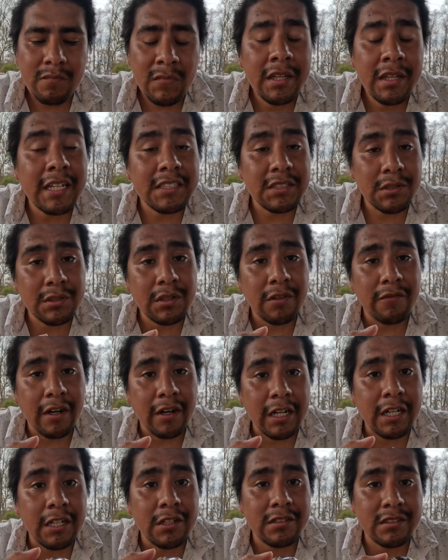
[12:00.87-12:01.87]
That's also a
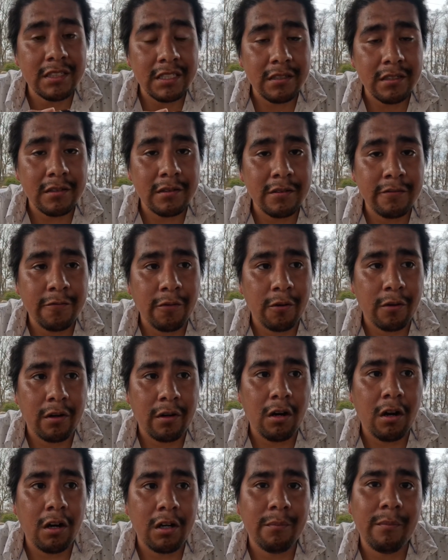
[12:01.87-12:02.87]
very good deal for an
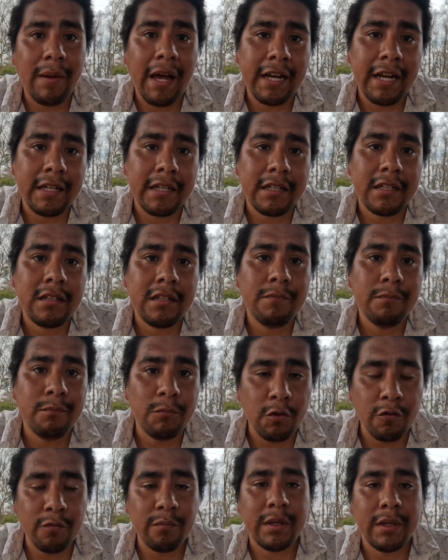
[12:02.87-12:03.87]
automatic
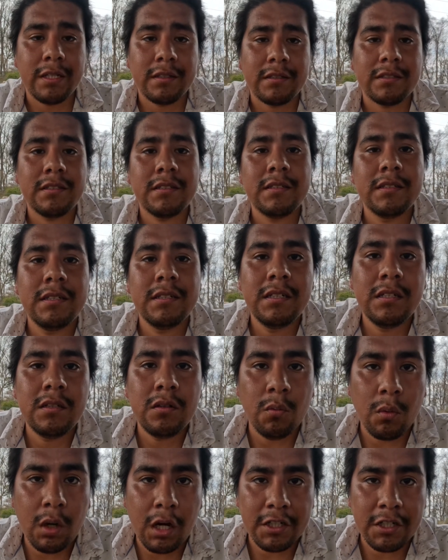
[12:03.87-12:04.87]
movement
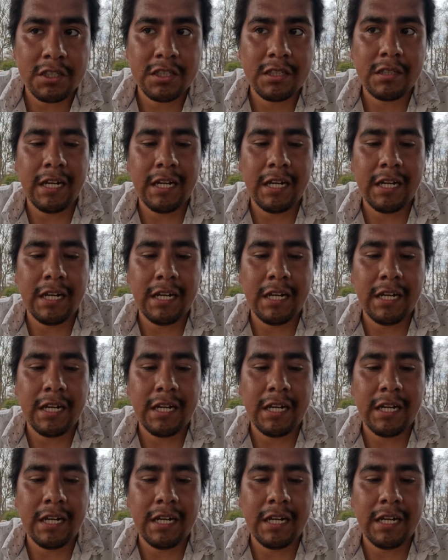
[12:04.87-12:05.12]
watch.